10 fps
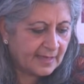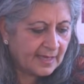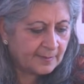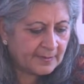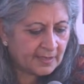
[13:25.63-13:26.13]

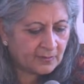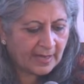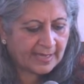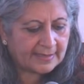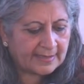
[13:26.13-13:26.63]

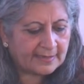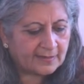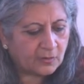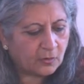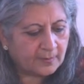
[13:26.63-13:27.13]
Meanwhile, in
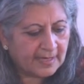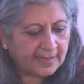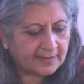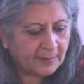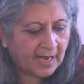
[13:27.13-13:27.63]
the
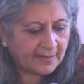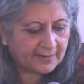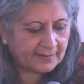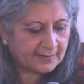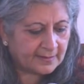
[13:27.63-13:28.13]
homeland
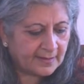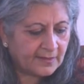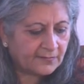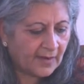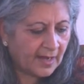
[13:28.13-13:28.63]
Bharat,
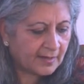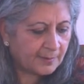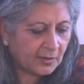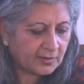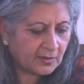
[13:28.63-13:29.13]
far
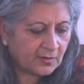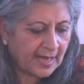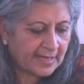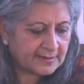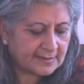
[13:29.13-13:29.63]
upon the
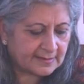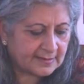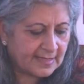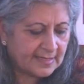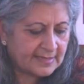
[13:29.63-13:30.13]

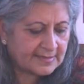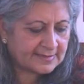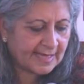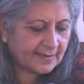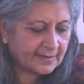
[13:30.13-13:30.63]
horizon,
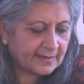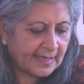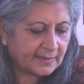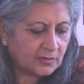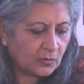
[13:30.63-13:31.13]
scattered
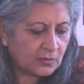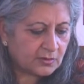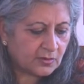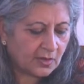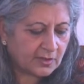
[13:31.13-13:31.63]
like
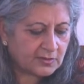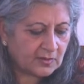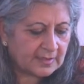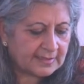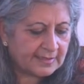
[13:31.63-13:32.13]
gold coins
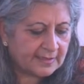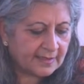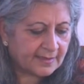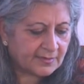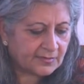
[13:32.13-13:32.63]
on a
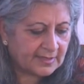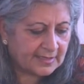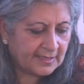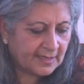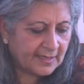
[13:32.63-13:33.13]
kikar
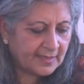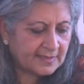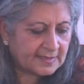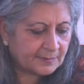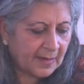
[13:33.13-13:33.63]
tree,
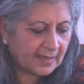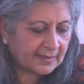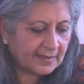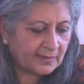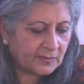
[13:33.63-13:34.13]

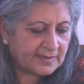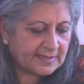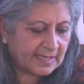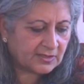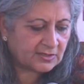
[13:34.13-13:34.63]
sparkling with
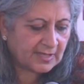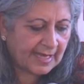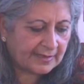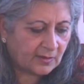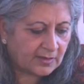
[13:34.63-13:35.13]

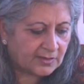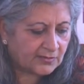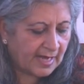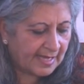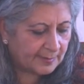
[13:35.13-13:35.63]
sunshine on a
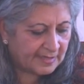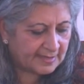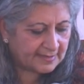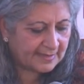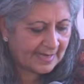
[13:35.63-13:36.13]
dry,
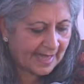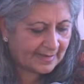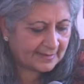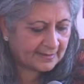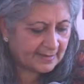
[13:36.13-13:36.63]
beaten
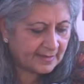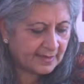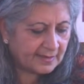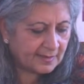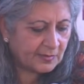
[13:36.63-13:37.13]
land,
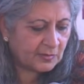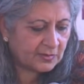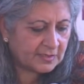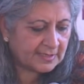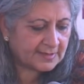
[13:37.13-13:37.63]

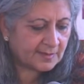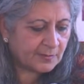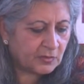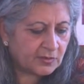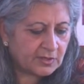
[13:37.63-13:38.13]
is the
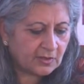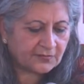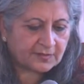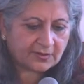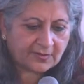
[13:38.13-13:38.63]
beauty
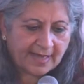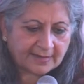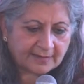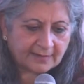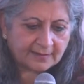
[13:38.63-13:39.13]
of the
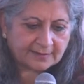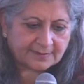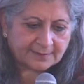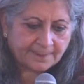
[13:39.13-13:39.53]
cracked earth.